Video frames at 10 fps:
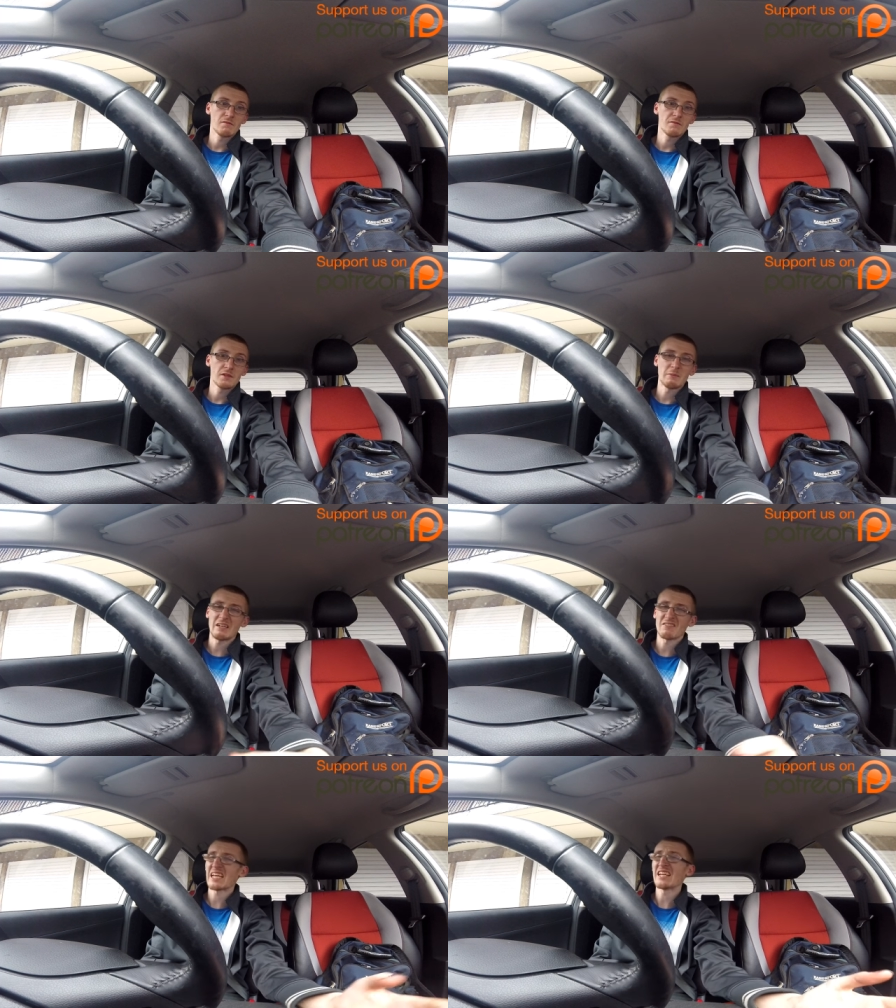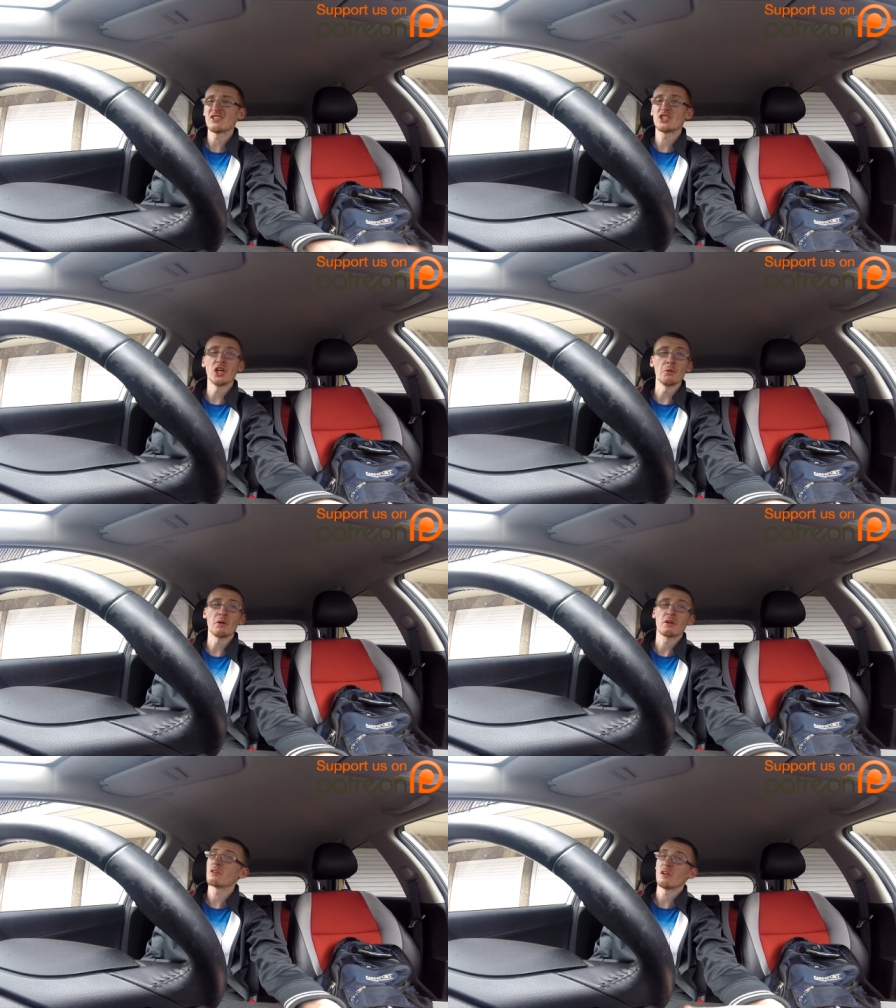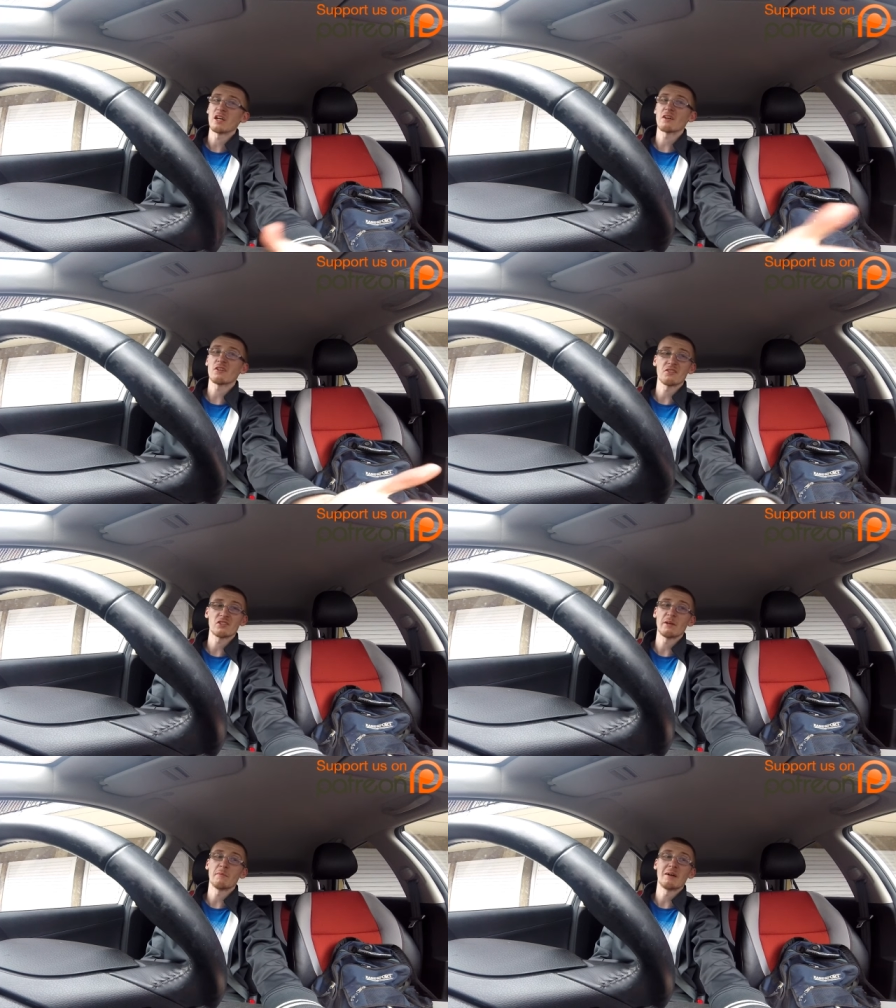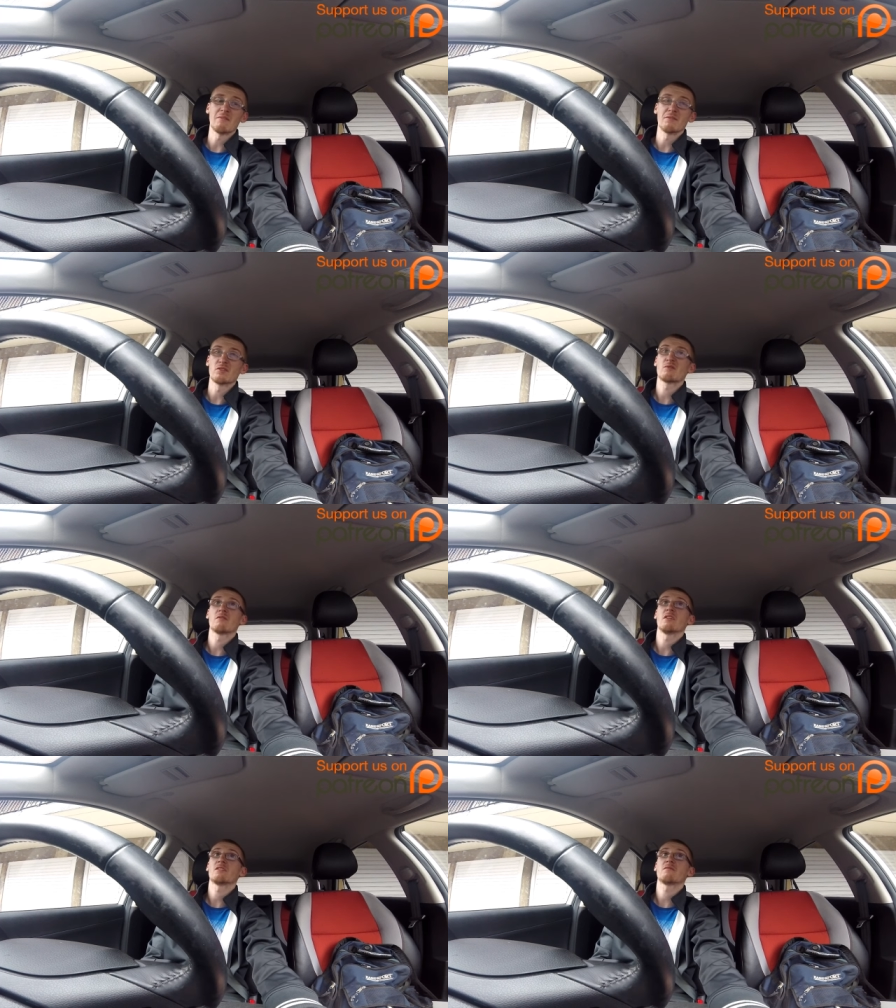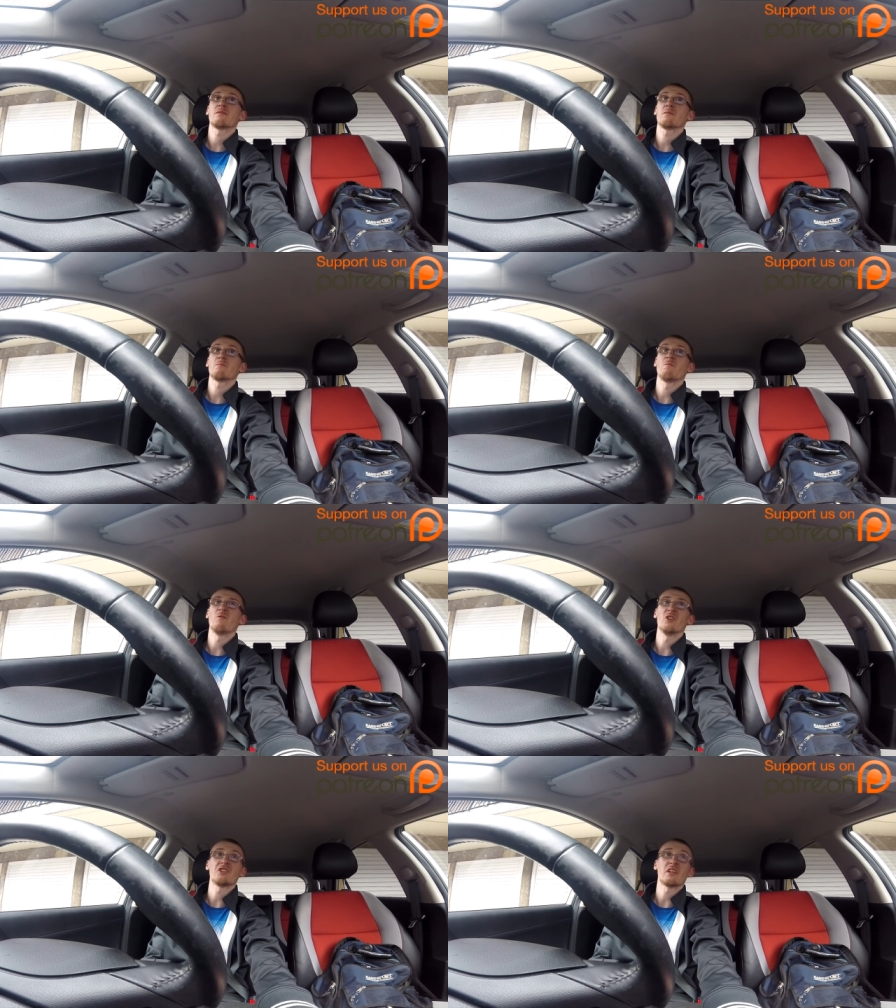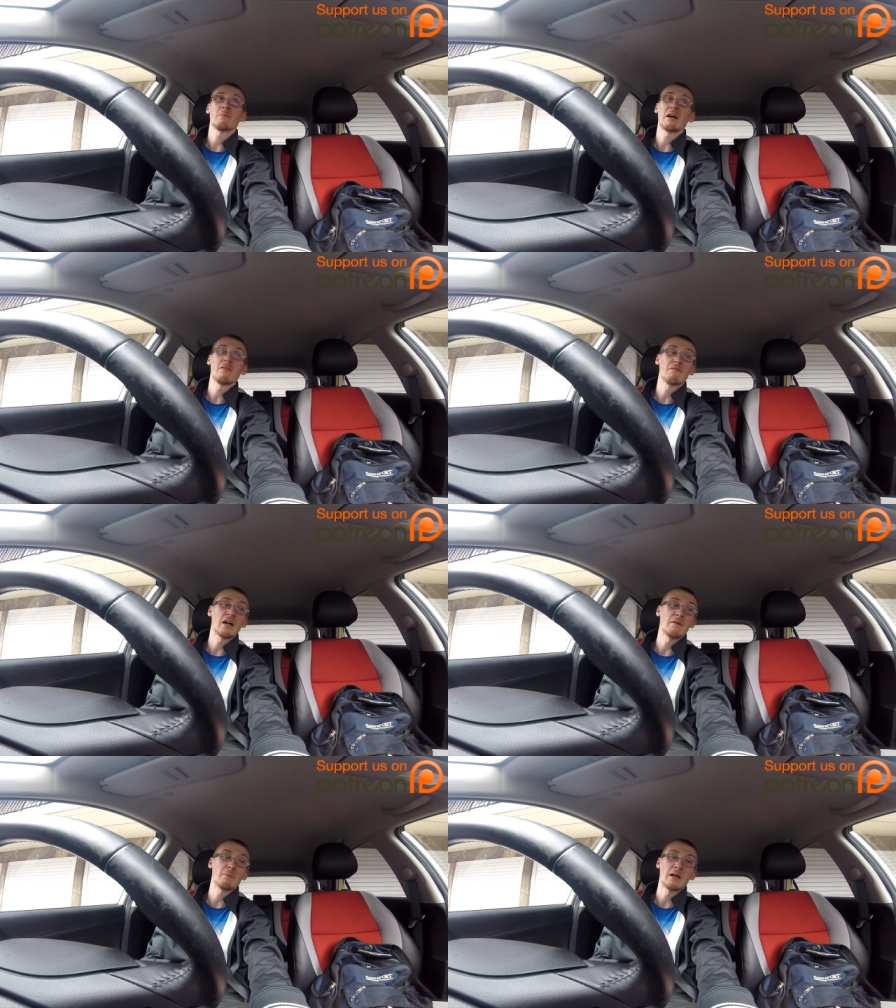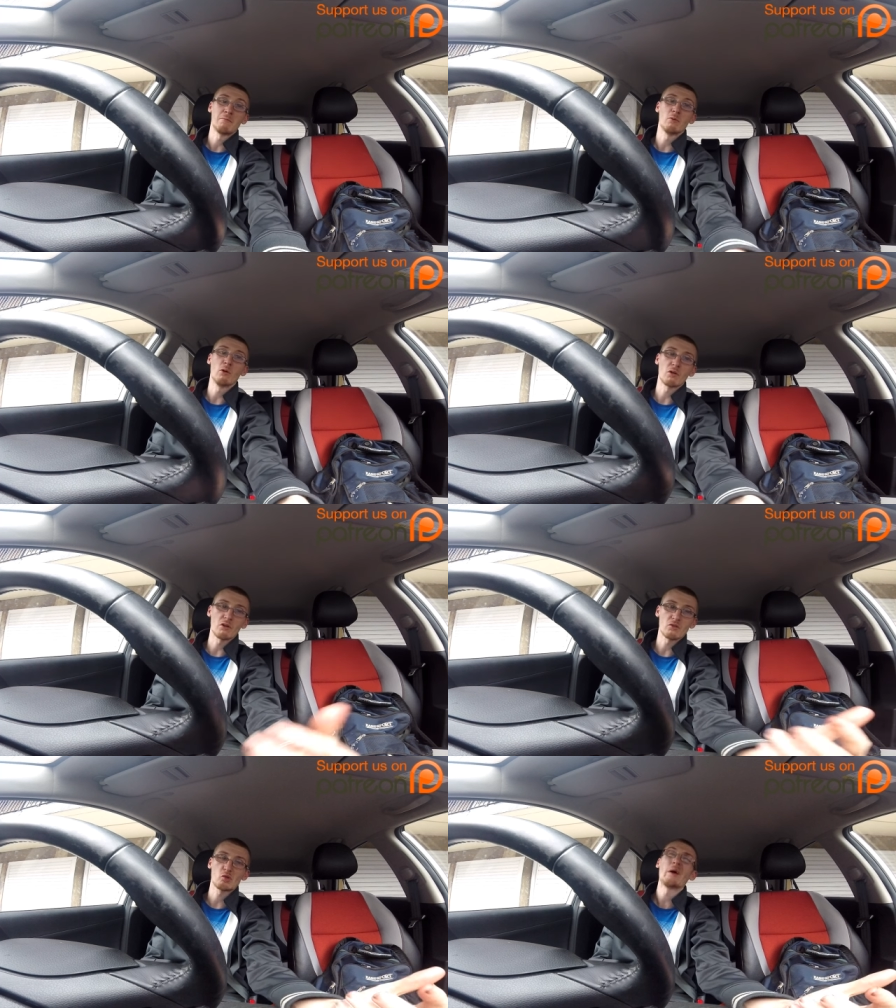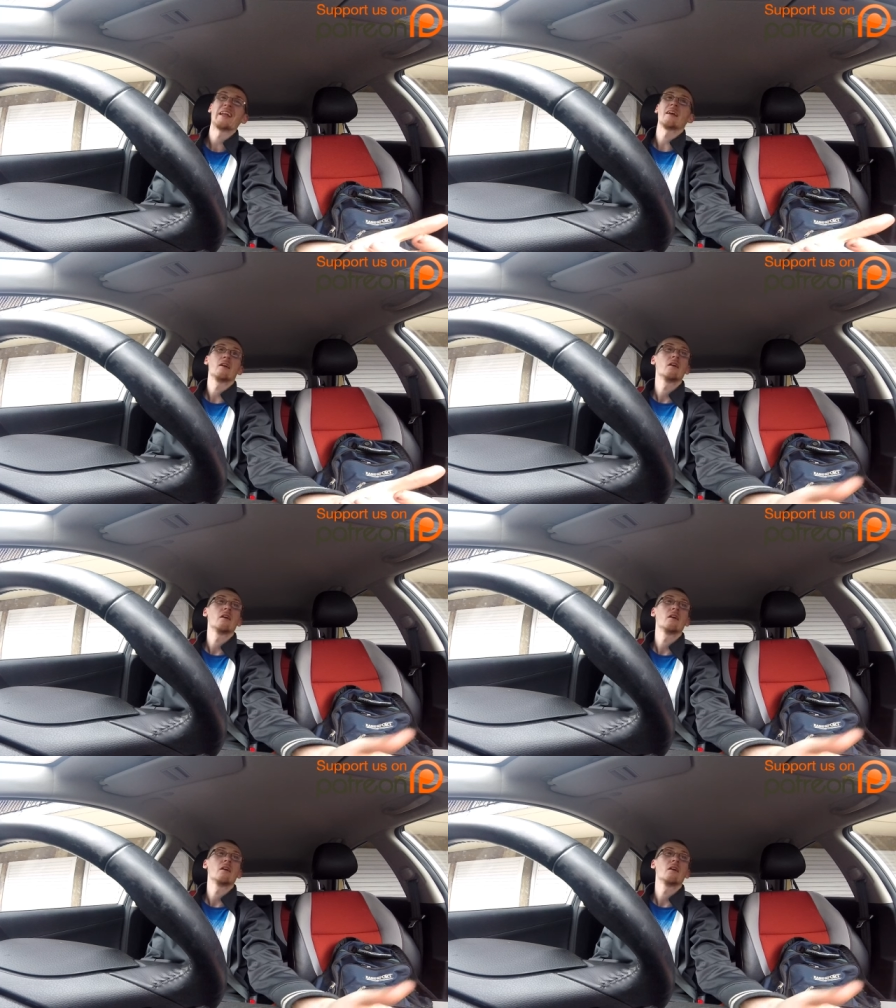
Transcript: for the amount of getting two, I could I got the same amount for, for virtually about five pound more. I got twenty,